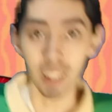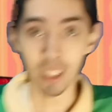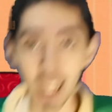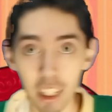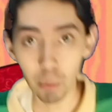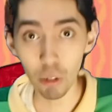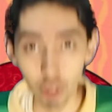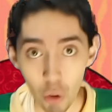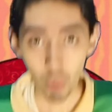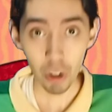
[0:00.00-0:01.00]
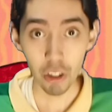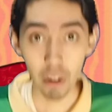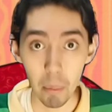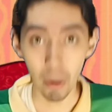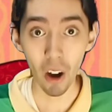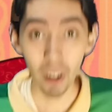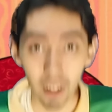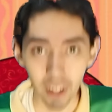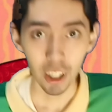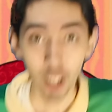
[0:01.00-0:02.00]
Thanks for doing your part.
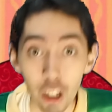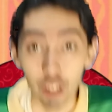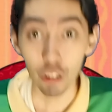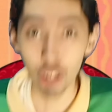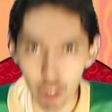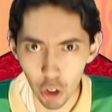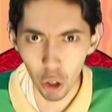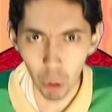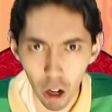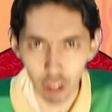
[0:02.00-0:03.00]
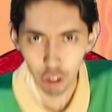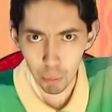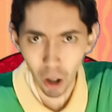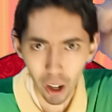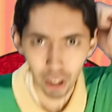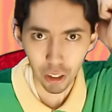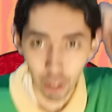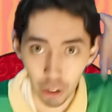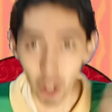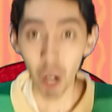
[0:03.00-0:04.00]
You sure are smart. You
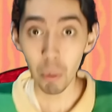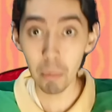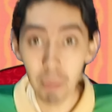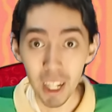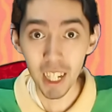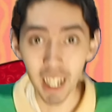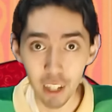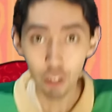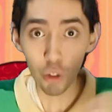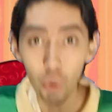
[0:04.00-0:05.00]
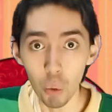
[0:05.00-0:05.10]
know what me and you